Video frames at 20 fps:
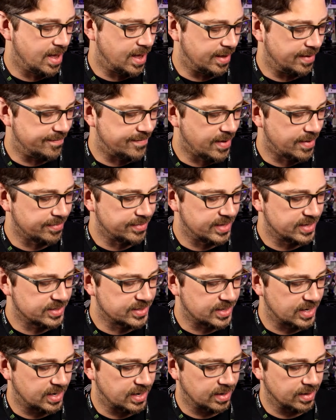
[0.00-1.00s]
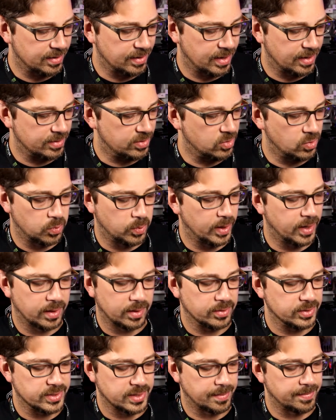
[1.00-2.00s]
He found this at a
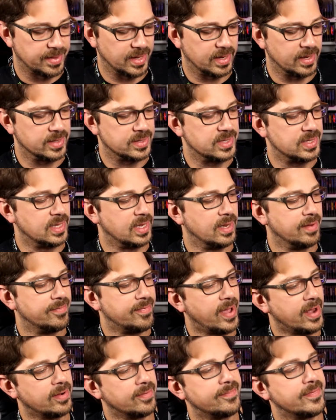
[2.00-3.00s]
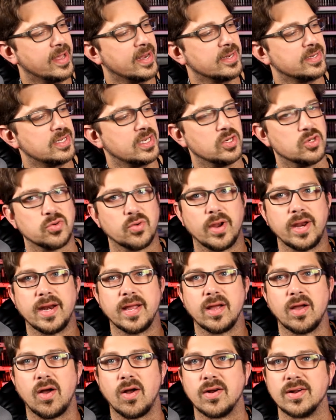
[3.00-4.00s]
Goodwill or something. It's the Final Fantasy
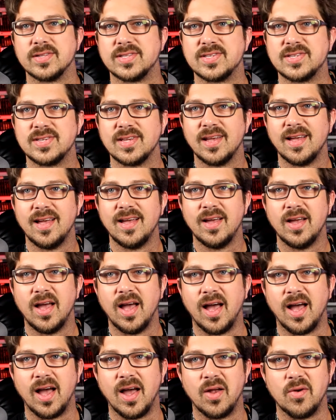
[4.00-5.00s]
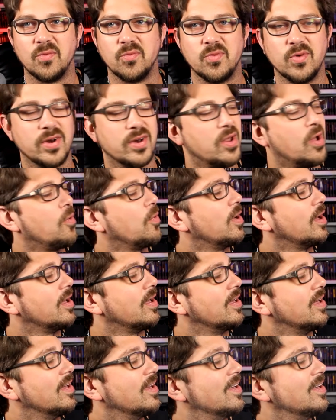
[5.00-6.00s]
Trading Arts Rinoa